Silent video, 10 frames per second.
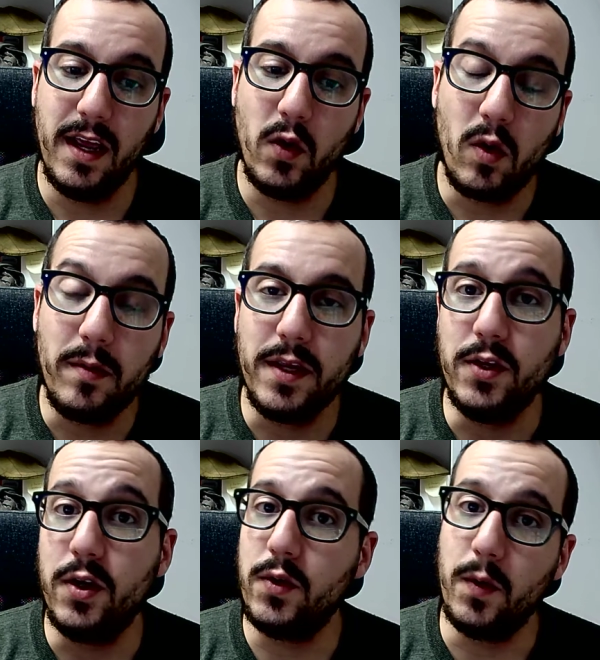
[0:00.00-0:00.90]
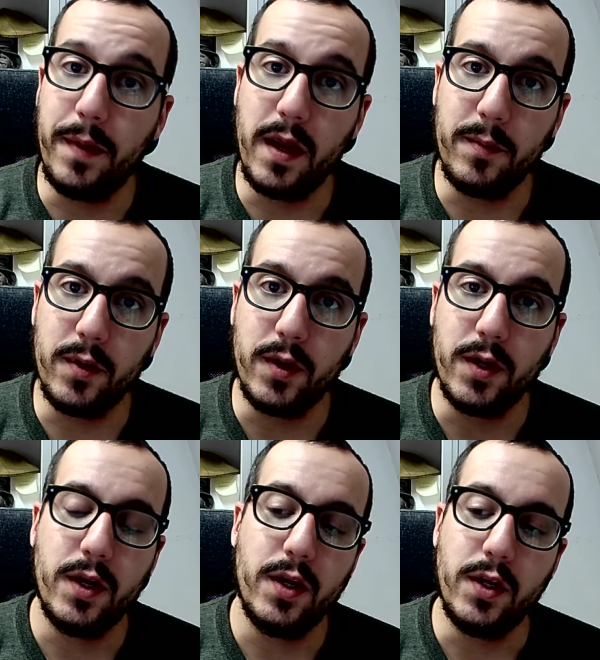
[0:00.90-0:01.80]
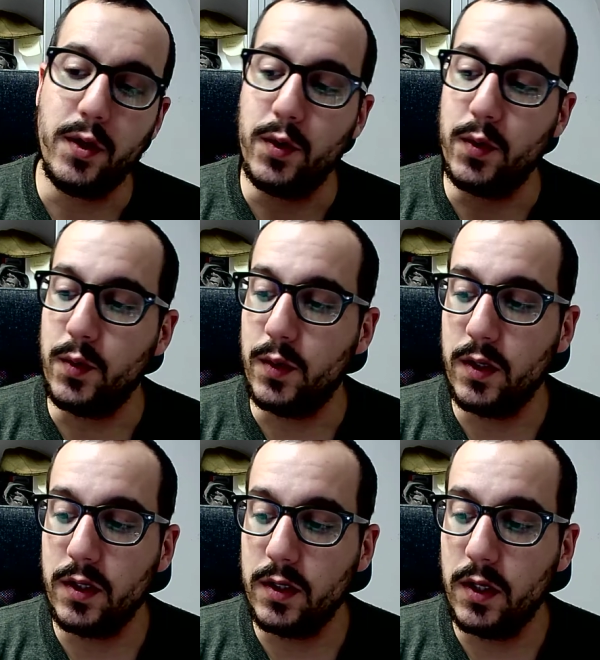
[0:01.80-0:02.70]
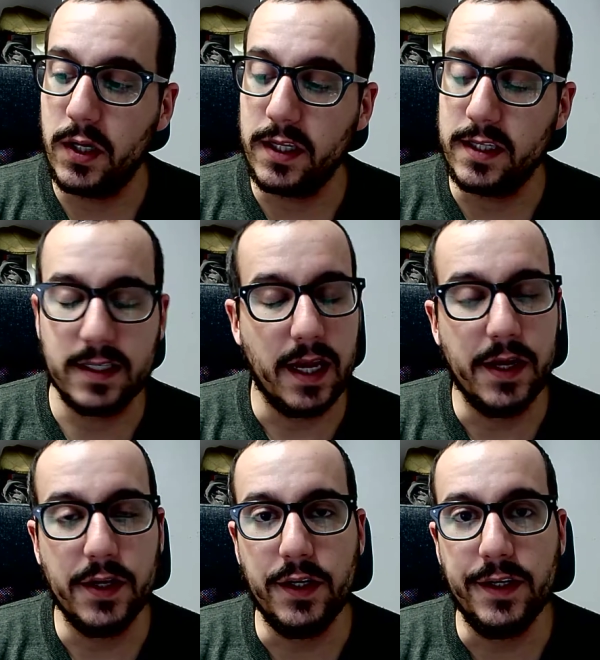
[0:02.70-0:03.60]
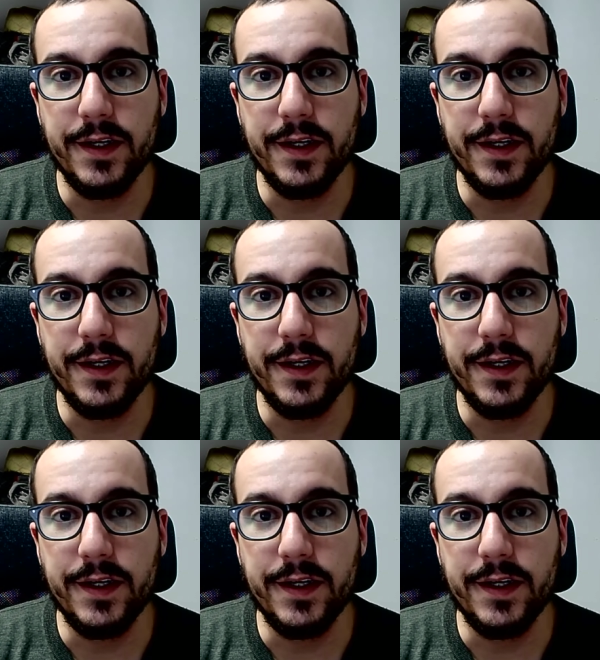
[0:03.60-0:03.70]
normally you go to a paper, you look at the scale,